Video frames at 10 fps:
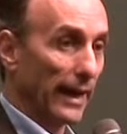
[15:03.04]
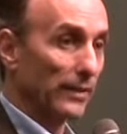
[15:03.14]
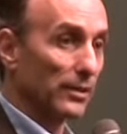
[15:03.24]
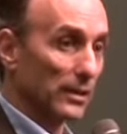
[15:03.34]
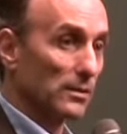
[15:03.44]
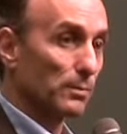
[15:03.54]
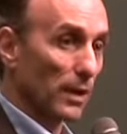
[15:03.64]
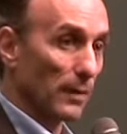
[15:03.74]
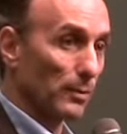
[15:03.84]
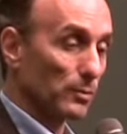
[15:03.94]
had these
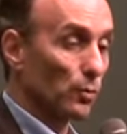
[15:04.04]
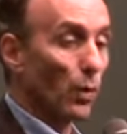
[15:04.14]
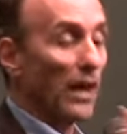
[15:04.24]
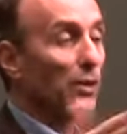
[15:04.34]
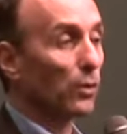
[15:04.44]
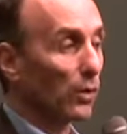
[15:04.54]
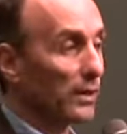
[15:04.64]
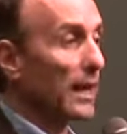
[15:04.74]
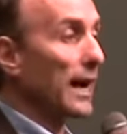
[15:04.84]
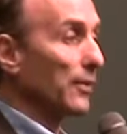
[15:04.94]
problems, whether
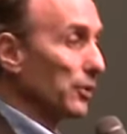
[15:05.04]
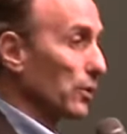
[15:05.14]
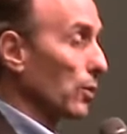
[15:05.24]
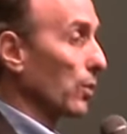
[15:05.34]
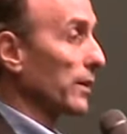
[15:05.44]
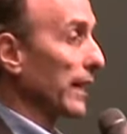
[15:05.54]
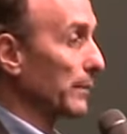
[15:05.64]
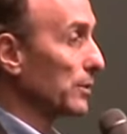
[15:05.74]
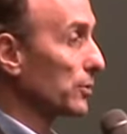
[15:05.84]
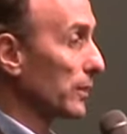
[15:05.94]
or not the corn
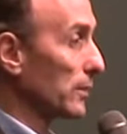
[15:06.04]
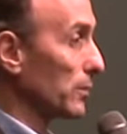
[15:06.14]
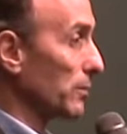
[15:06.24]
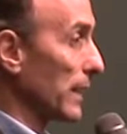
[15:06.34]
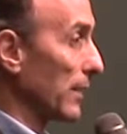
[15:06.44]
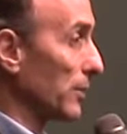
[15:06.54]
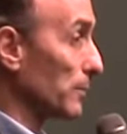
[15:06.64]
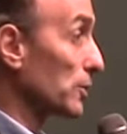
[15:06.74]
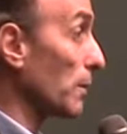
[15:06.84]
had been treated with Roundup.